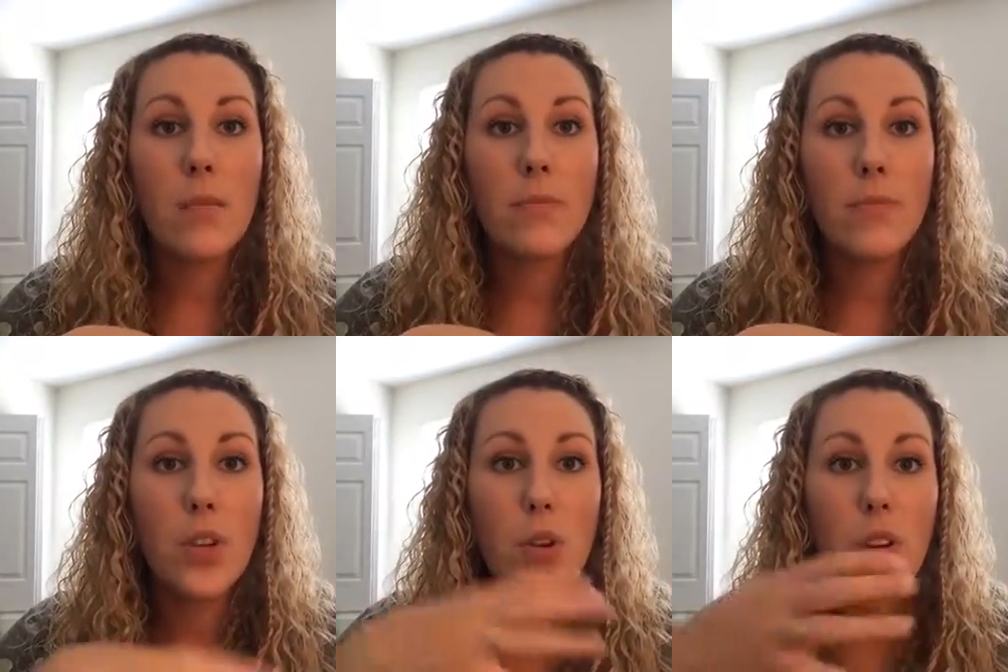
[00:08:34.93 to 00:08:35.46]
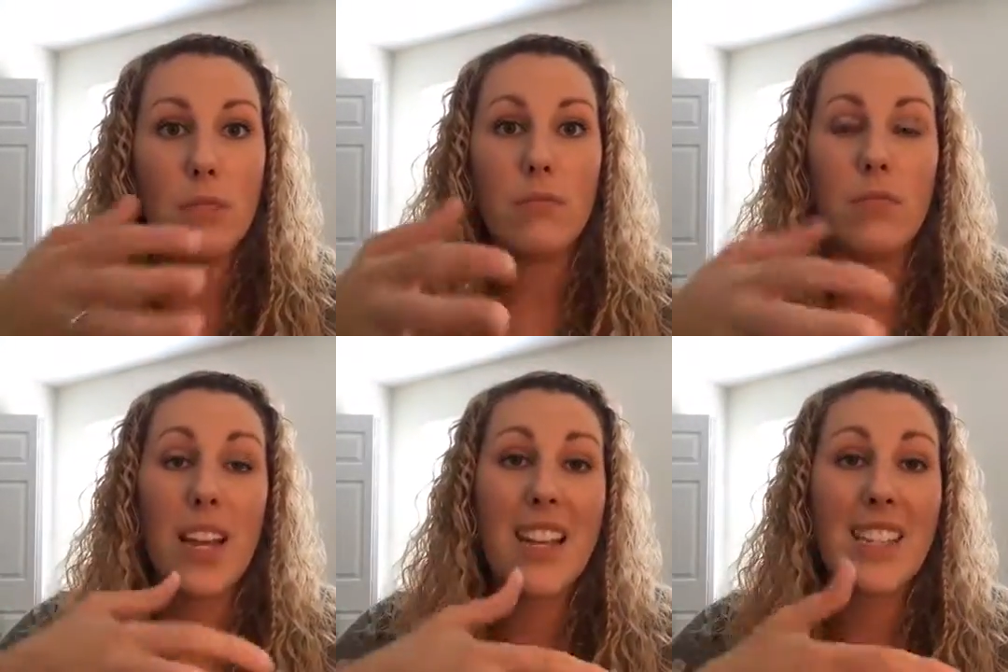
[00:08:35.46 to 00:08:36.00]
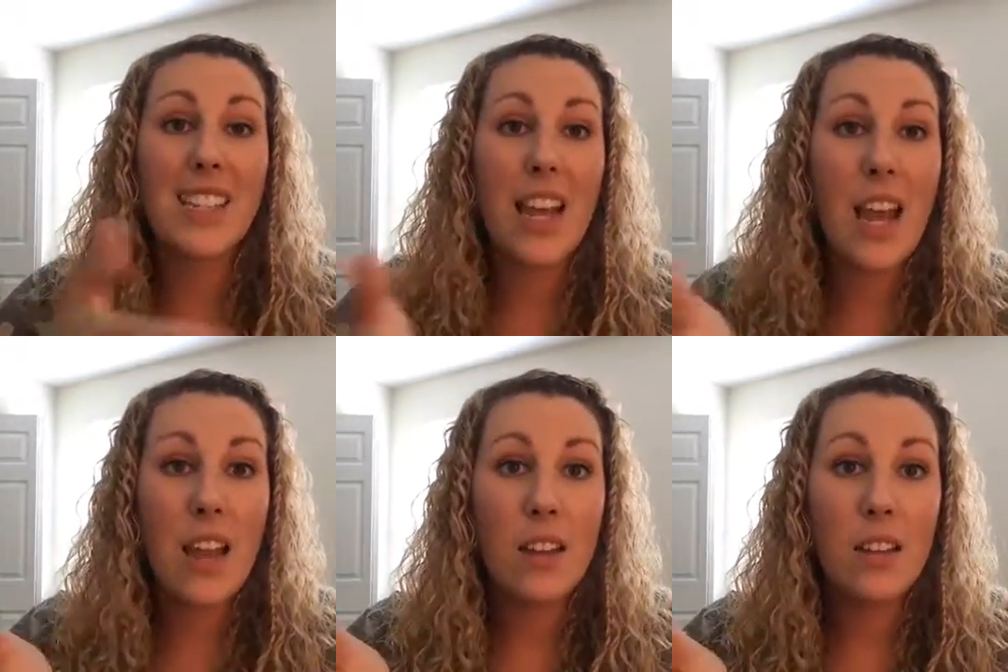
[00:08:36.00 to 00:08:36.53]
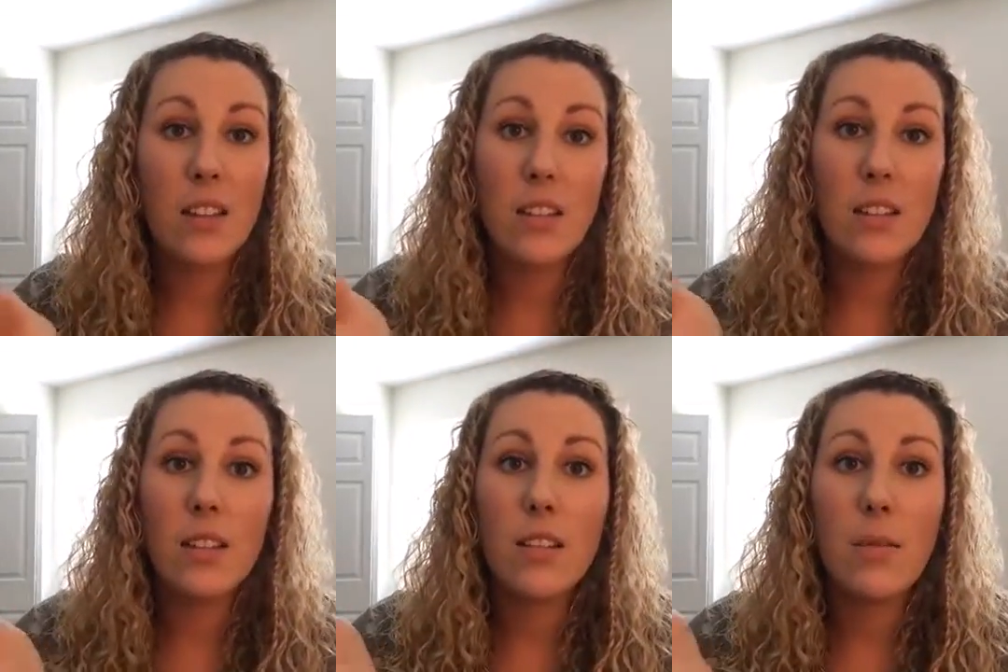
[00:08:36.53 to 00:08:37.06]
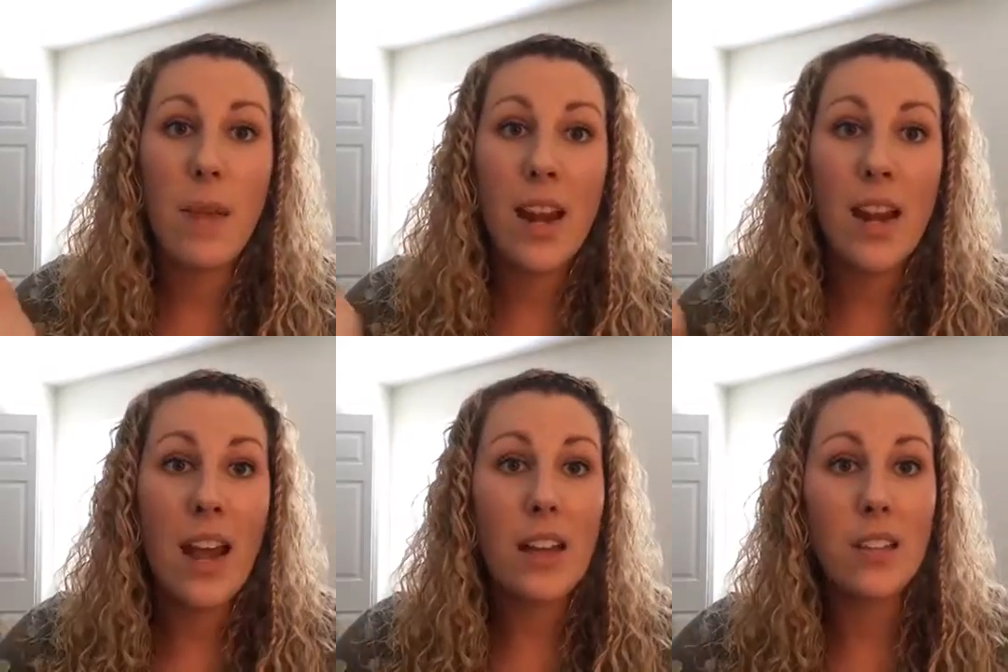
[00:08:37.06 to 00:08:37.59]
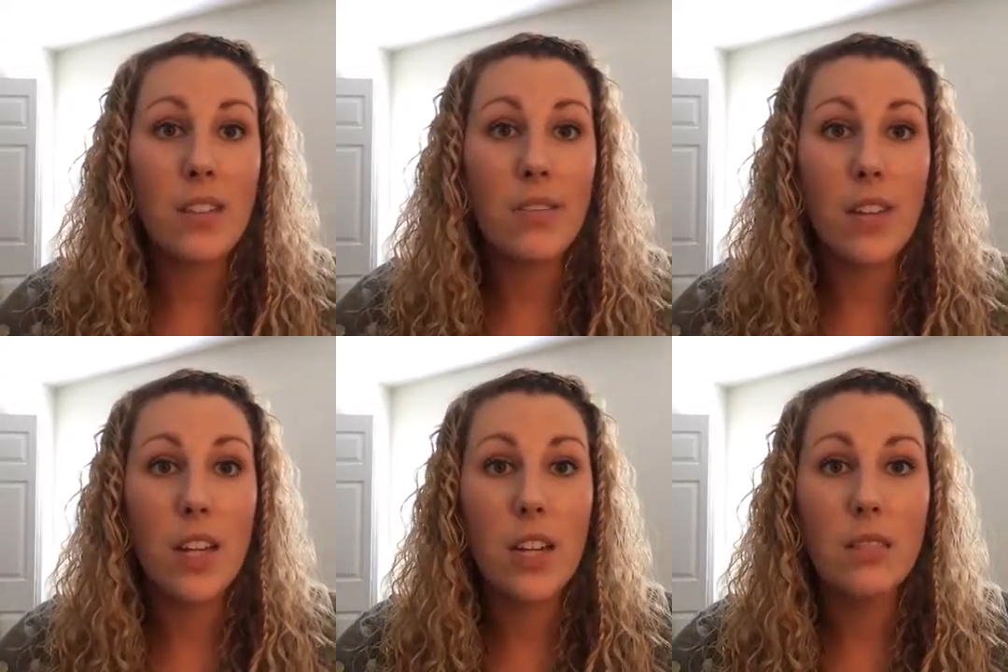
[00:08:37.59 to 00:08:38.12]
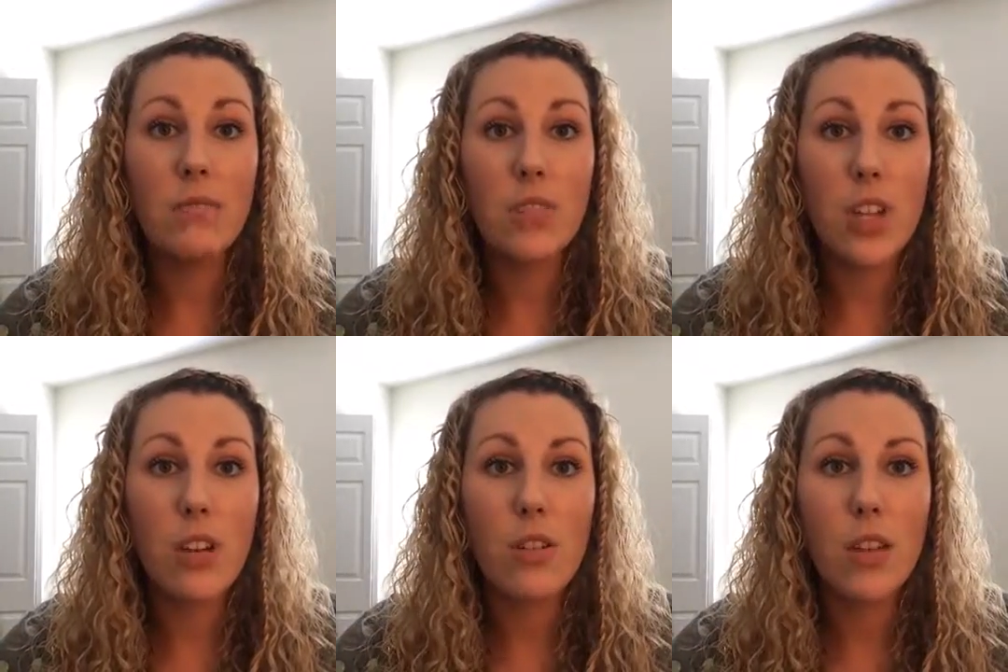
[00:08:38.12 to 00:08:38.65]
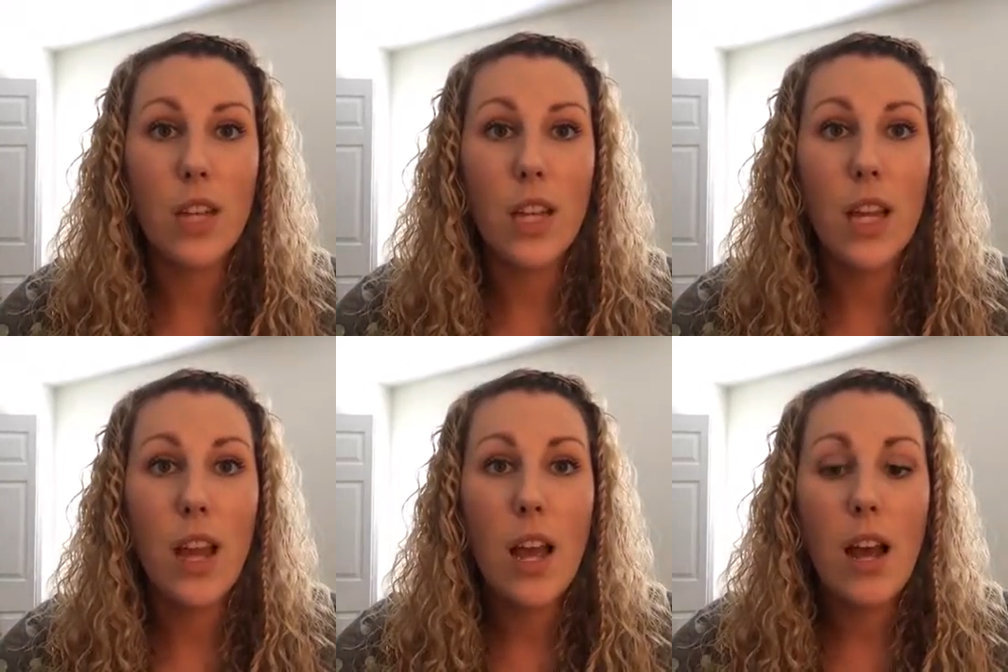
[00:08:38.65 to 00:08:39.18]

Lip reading: you can extend the main activity generally,